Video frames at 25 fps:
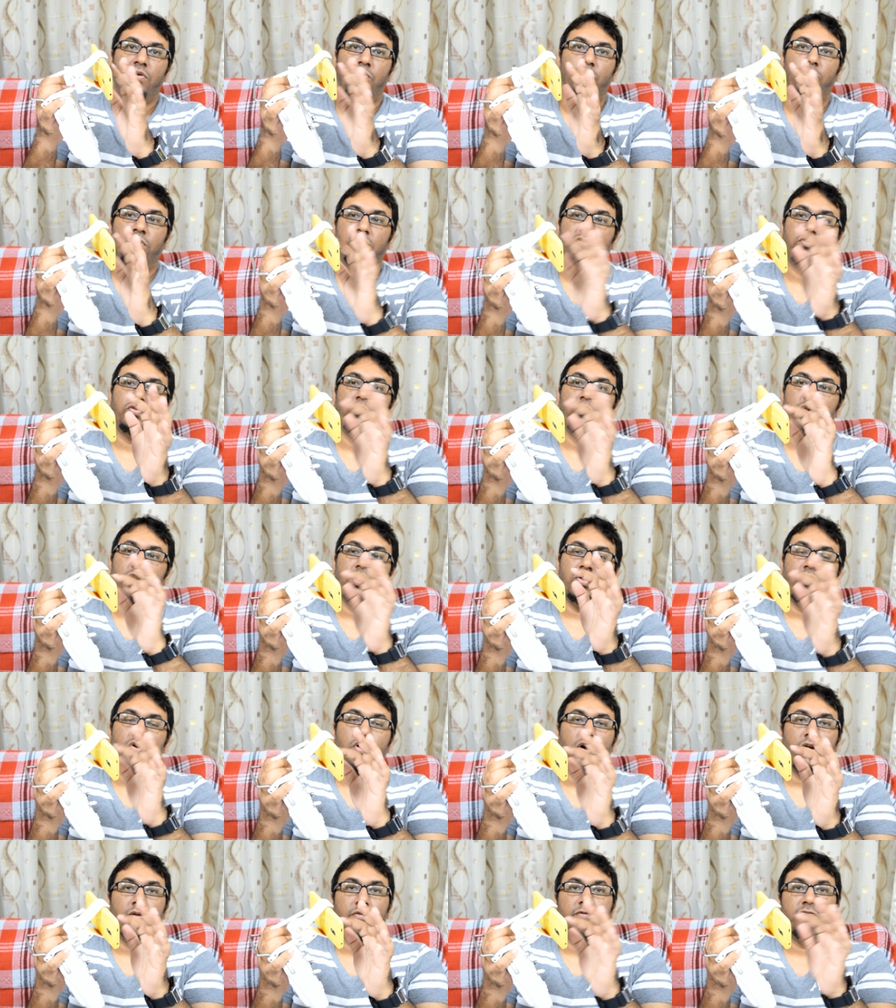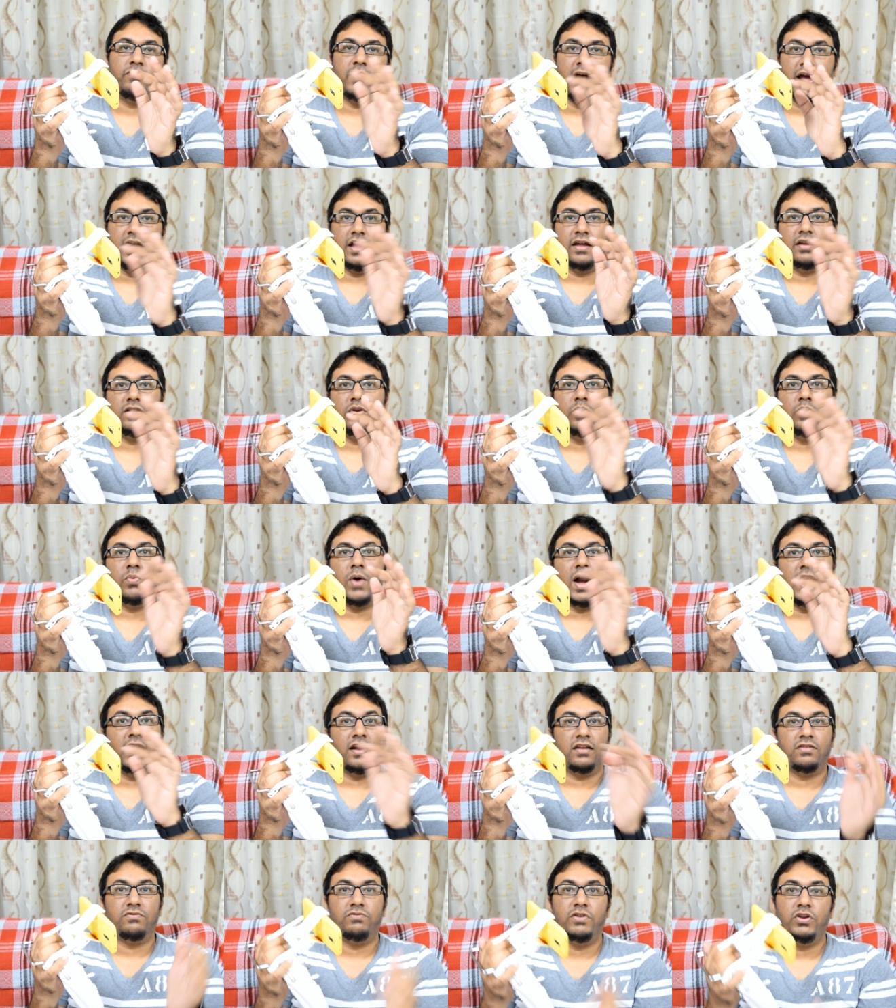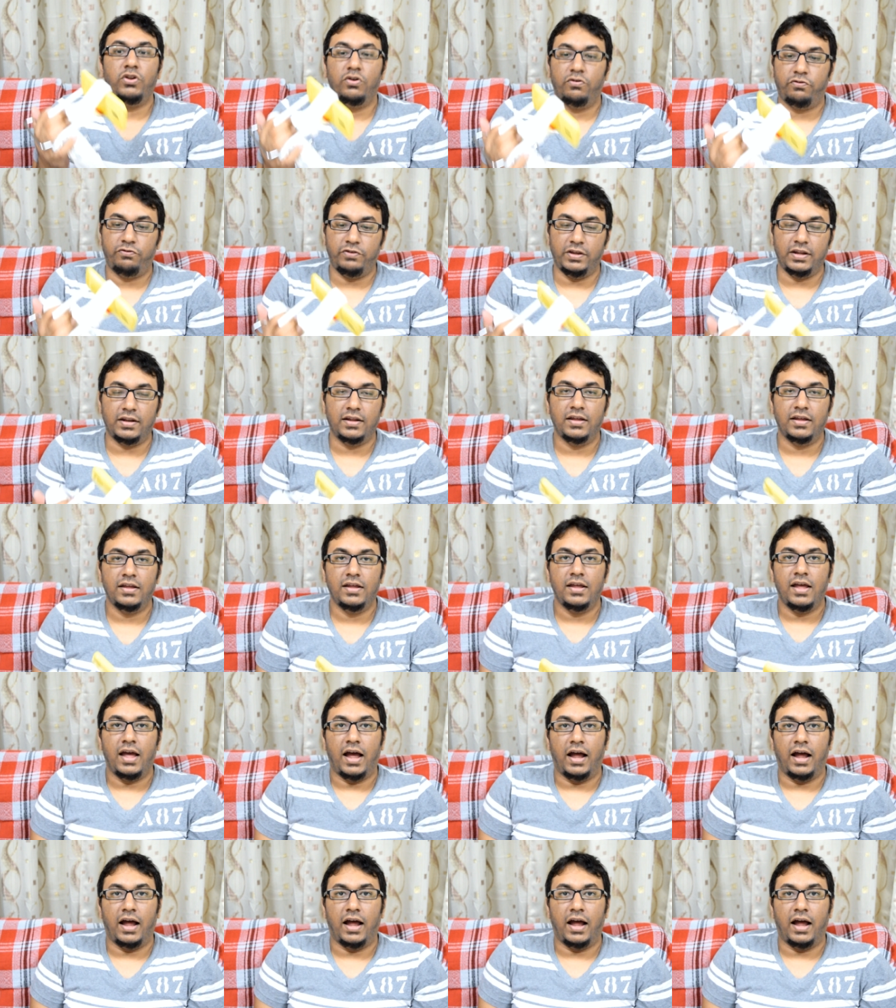what's going on via the wireless video feed.